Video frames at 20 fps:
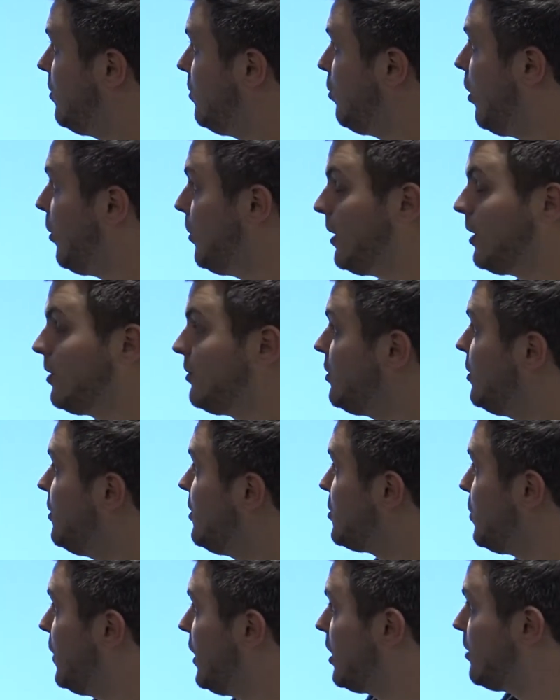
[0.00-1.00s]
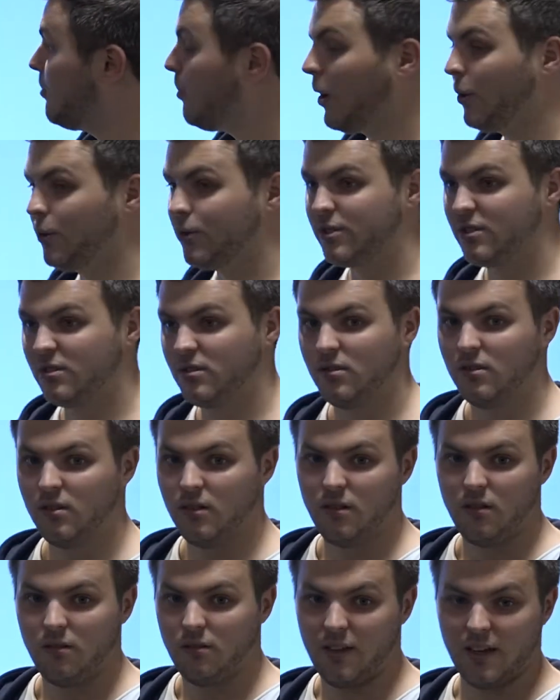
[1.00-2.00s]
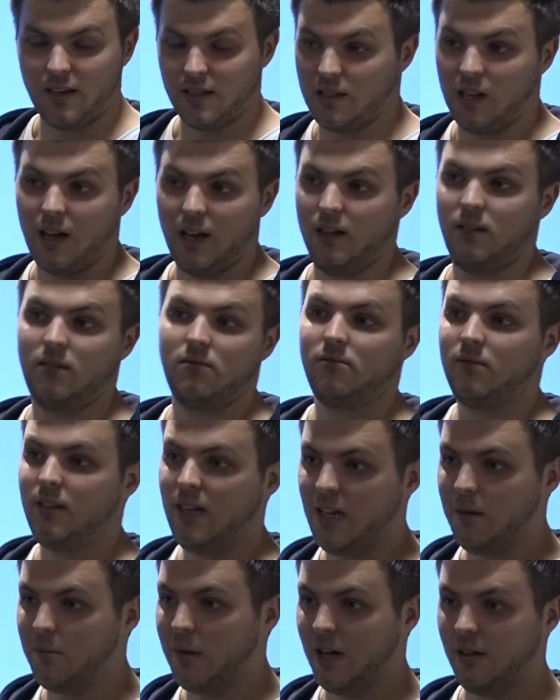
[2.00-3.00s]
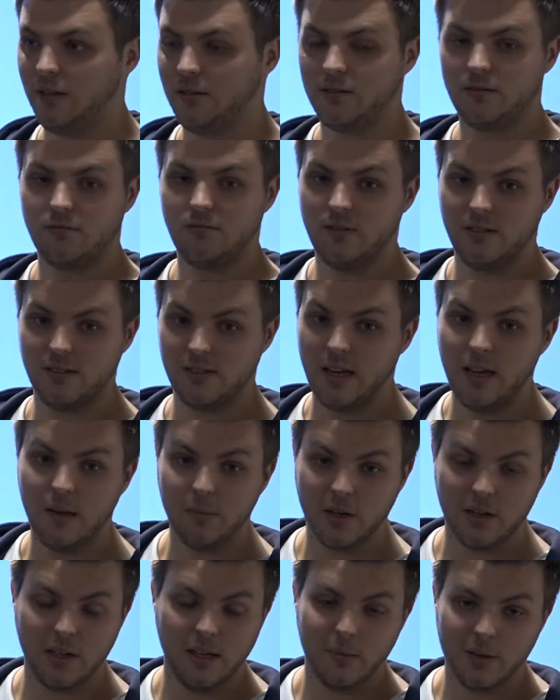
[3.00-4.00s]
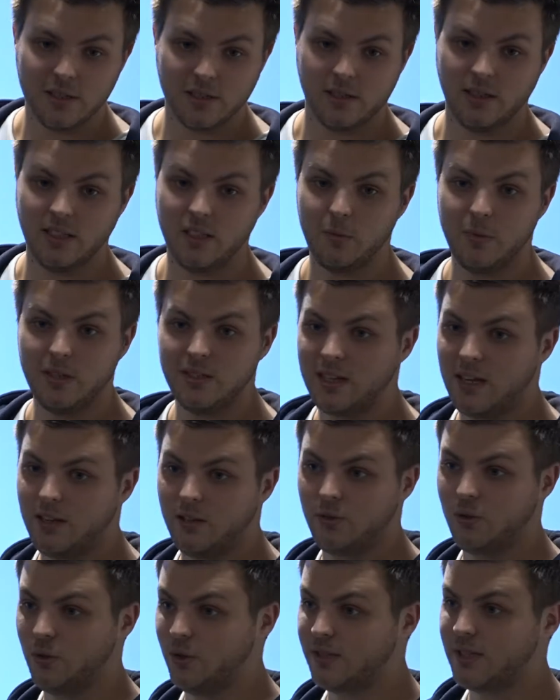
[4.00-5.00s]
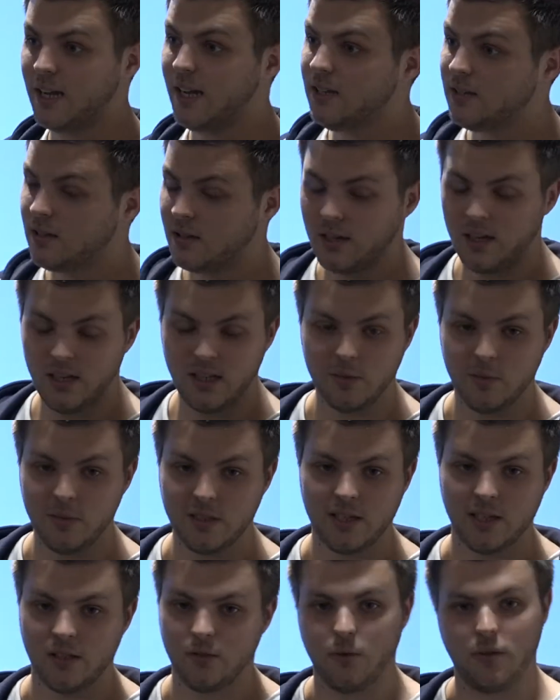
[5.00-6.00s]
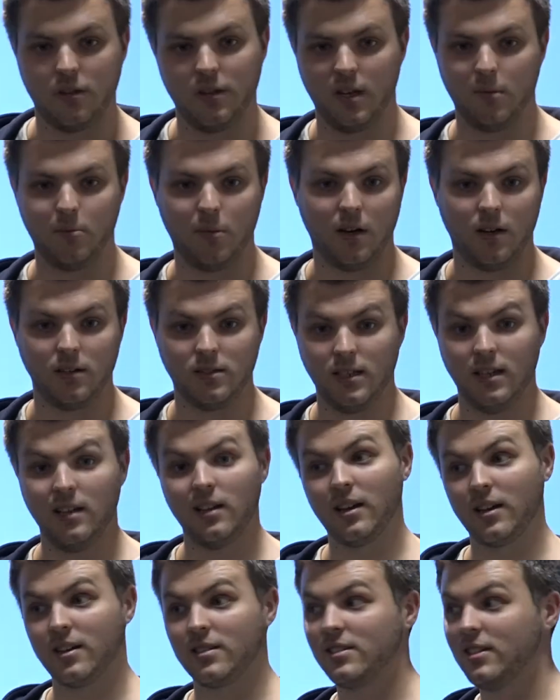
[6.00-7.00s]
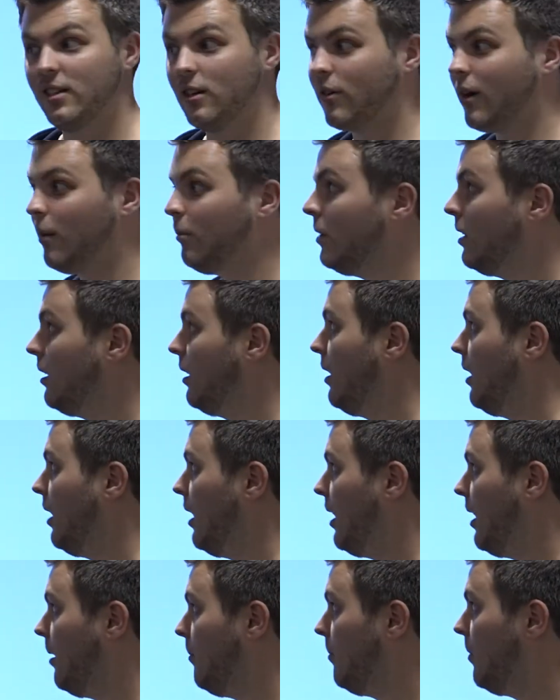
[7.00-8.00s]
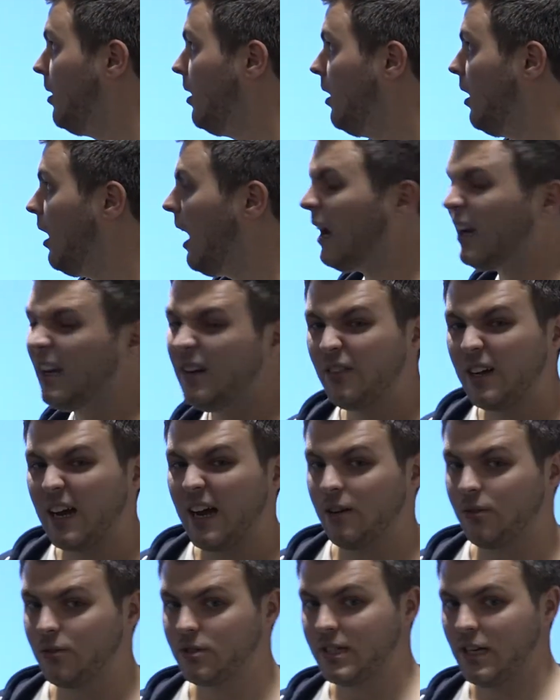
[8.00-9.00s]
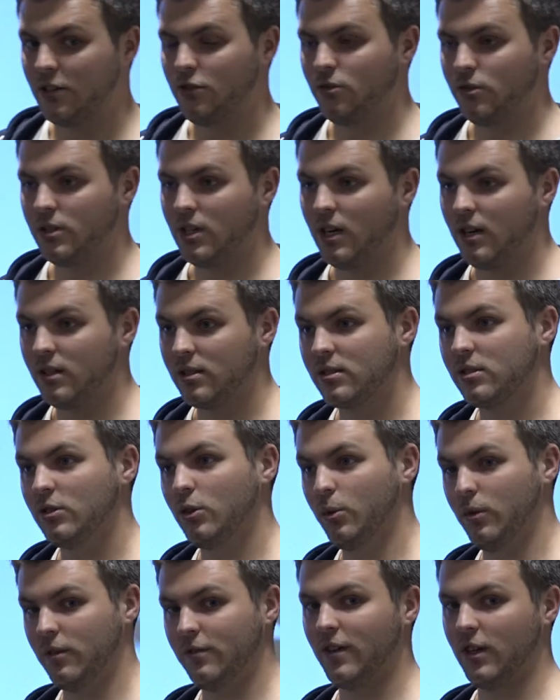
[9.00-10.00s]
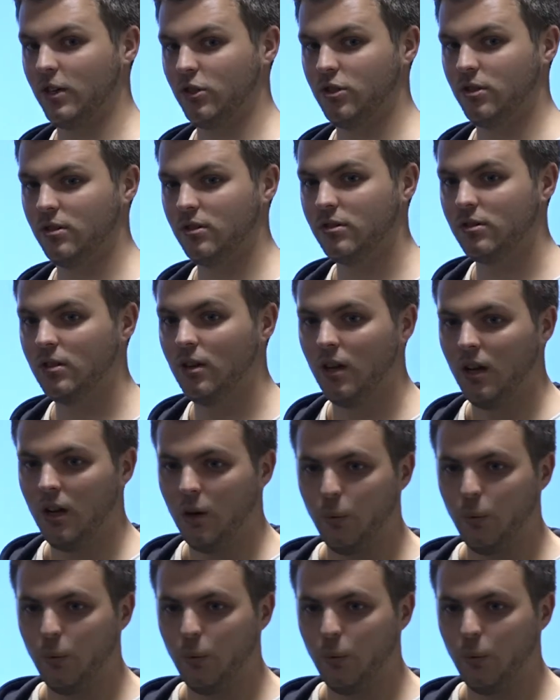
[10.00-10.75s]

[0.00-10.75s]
What we could do is we could post things like emails that need to be sent, or data that needs to be sent to a third party, like a CRM, and even handle scheduled tasks with functions.